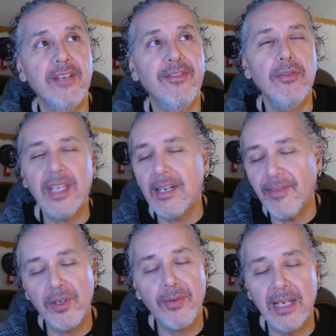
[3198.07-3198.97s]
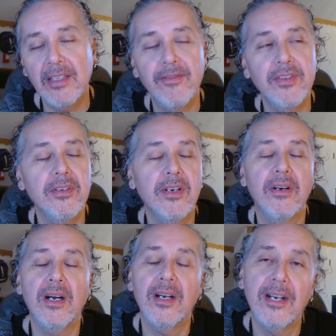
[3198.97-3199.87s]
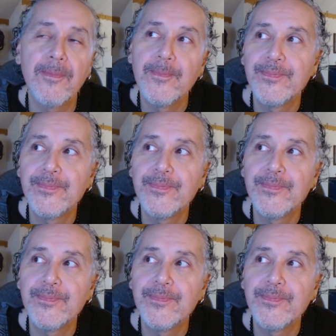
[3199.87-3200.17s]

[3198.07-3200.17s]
If you look at it from the ground level, you go, oh,